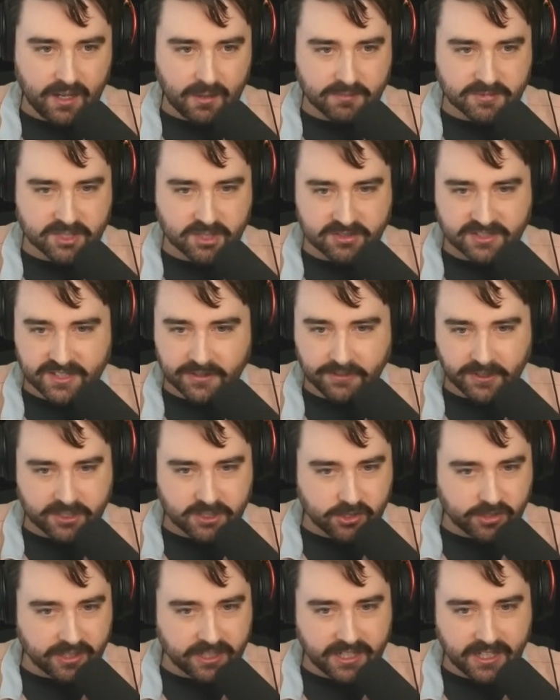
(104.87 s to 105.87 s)
So stuff like
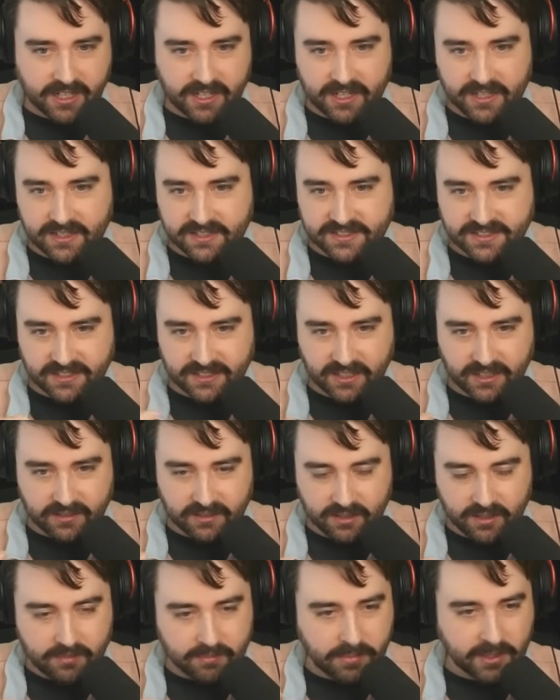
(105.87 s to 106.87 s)
trinkets and
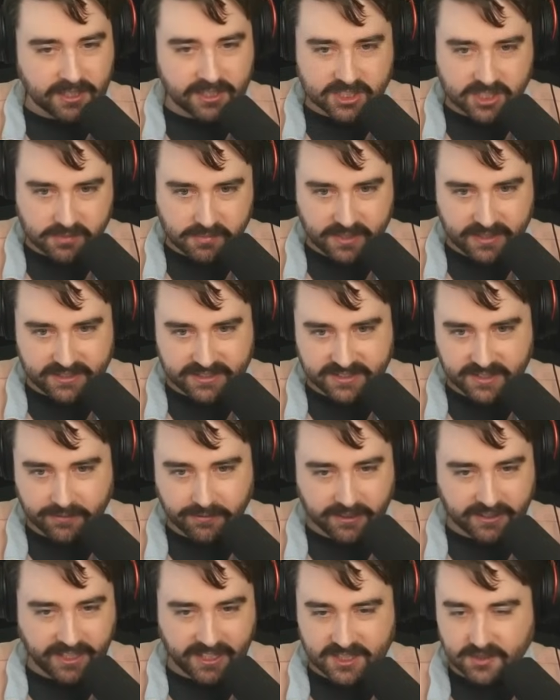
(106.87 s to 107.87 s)
embellishments, stuff
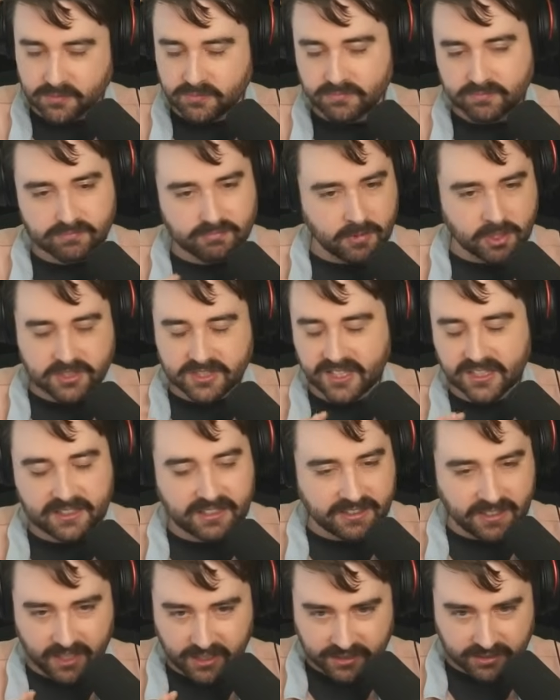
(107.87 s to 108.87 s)
like that's most
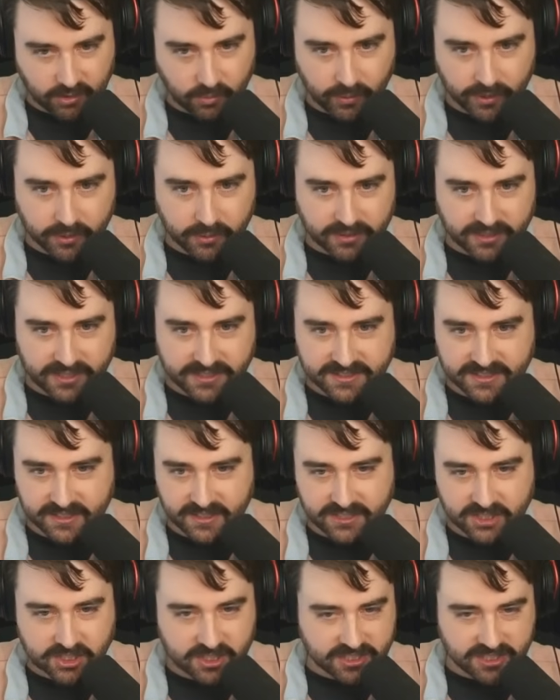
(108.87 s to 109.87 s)
likely not going to work with this.
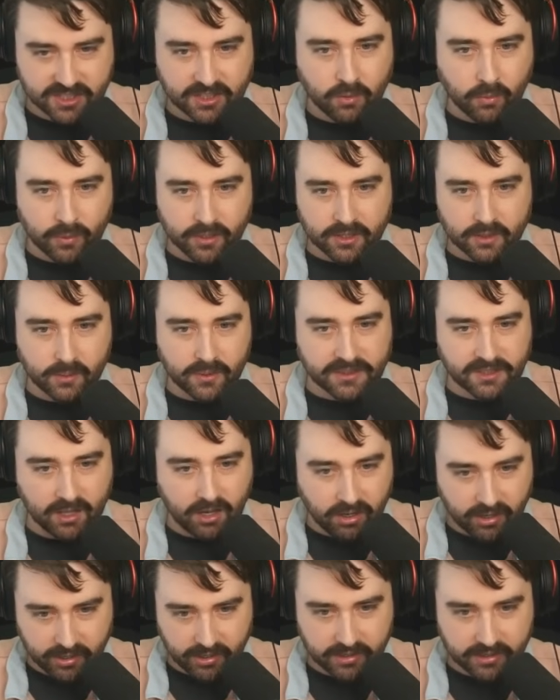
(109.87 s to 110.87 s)
It's just going to work with
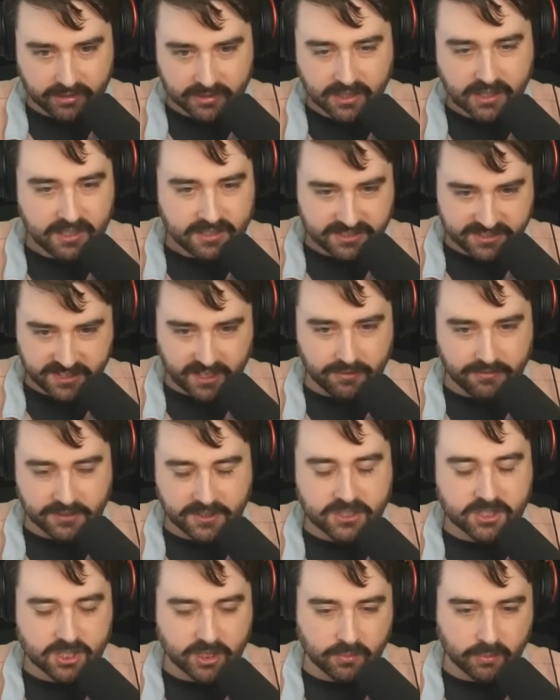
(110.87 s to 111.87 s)
our stuff
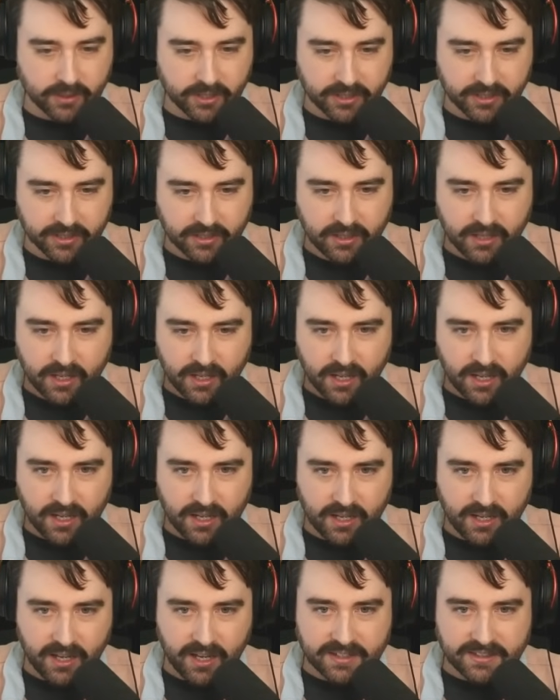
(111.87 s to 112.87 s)
that should work.
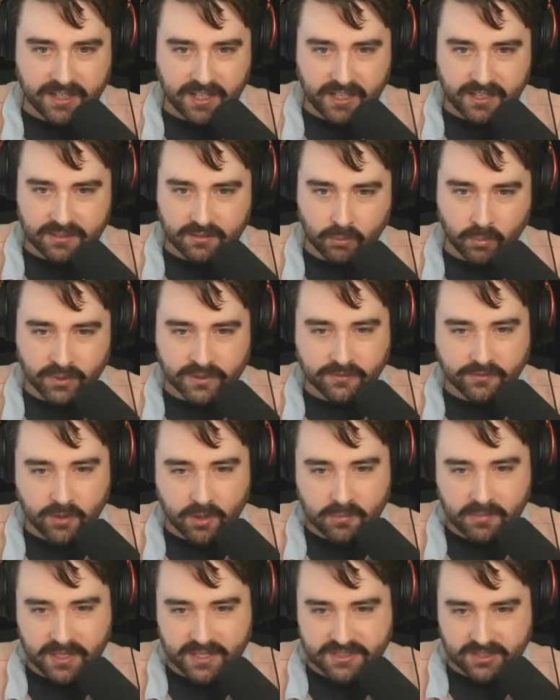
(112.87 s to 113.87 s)
And then one of
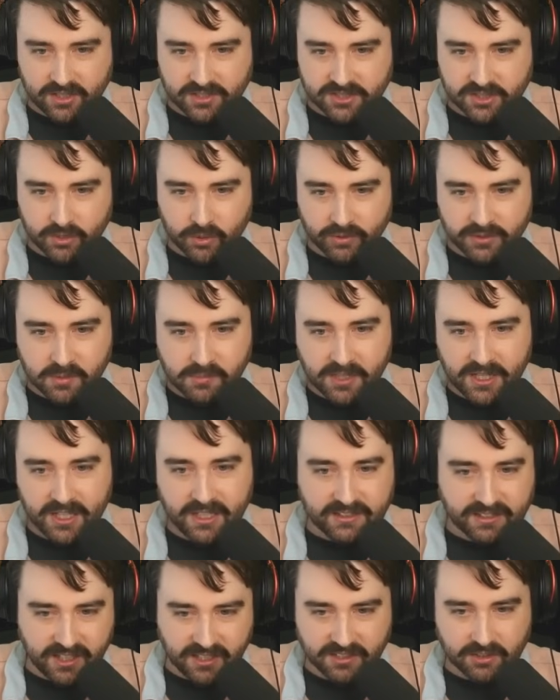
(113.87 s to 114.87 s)
them is also going to be
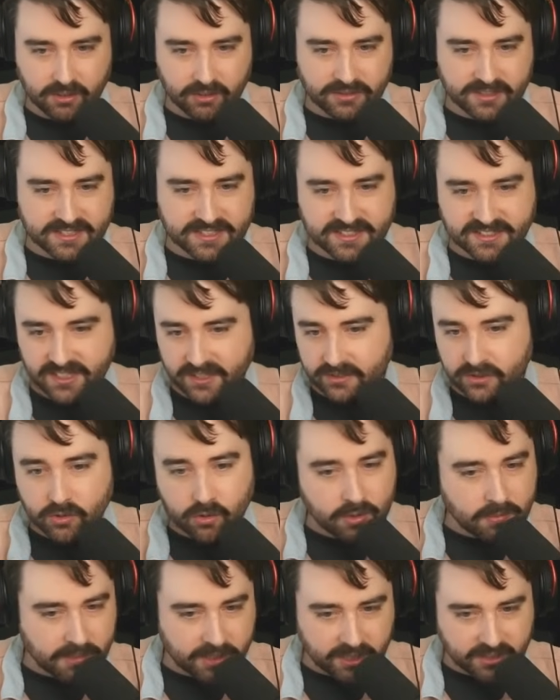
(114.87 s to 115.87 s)
Enkindle. This is a
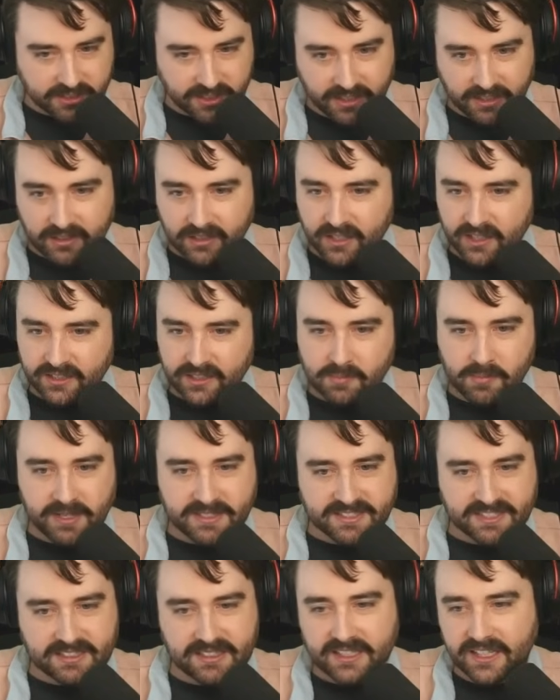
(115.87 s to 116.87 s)
new ability that
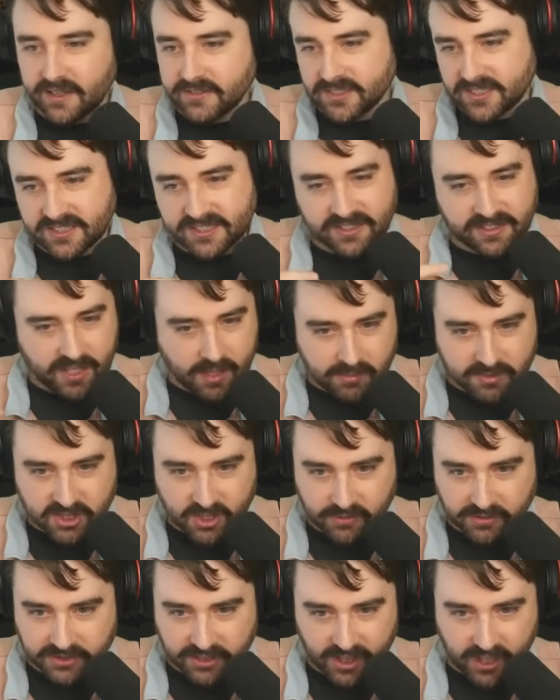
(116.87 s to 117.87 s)
basically gives us the damage
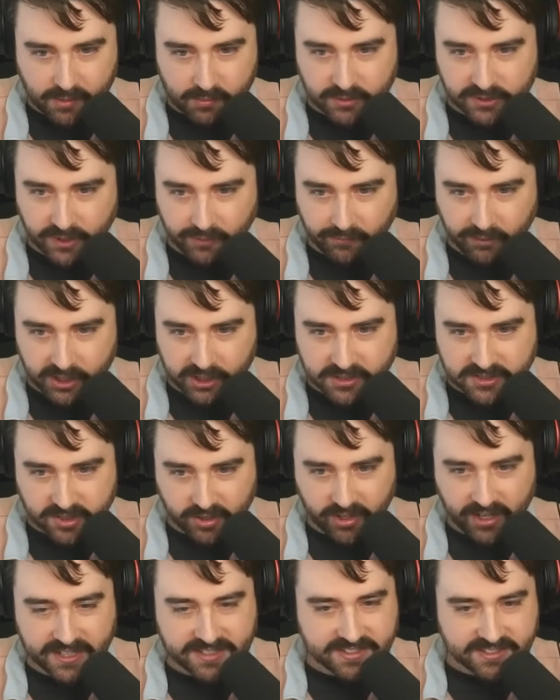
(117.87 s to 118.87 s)
over time whenever we use
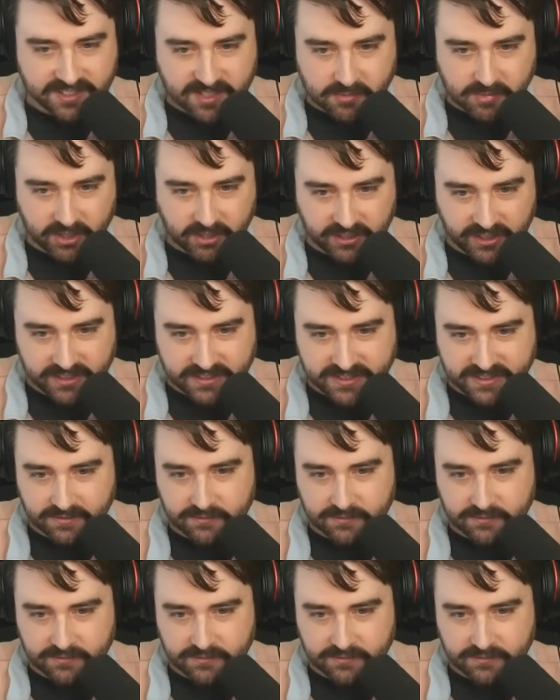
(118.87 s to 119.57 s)
our Essence abilities.